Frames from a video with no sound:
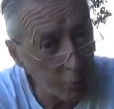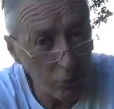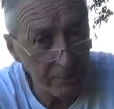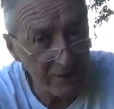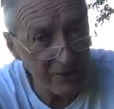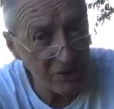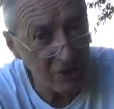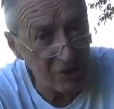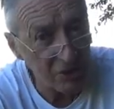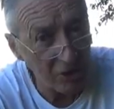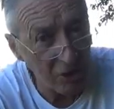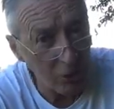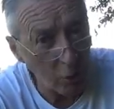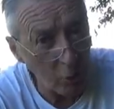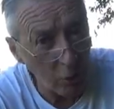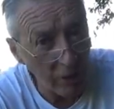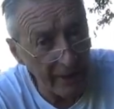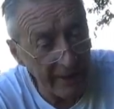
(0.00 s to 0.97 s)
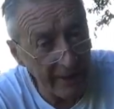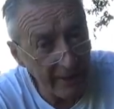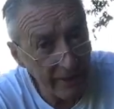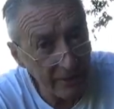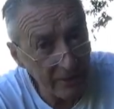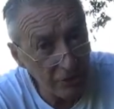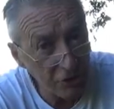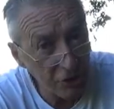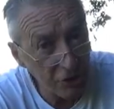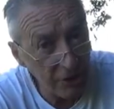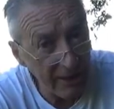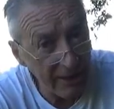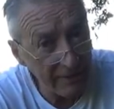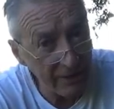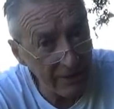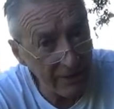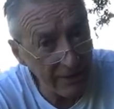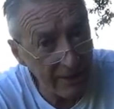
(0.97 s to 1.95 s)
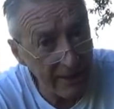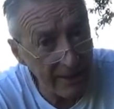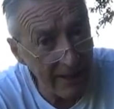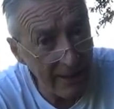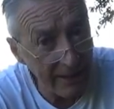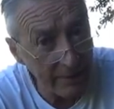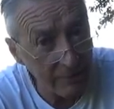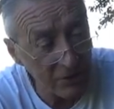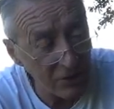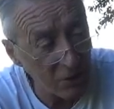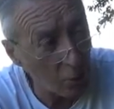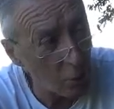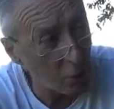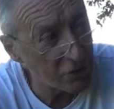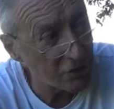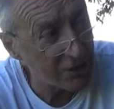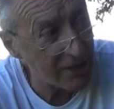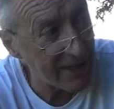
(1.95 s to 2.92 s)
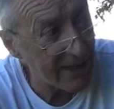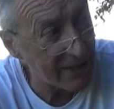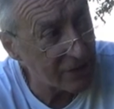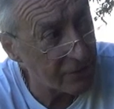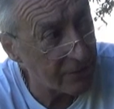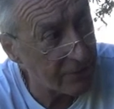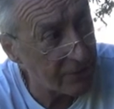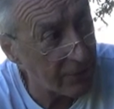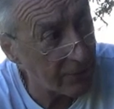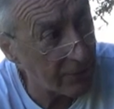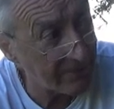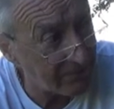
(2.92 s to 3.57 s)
would be slowly driving the game towards the edge of the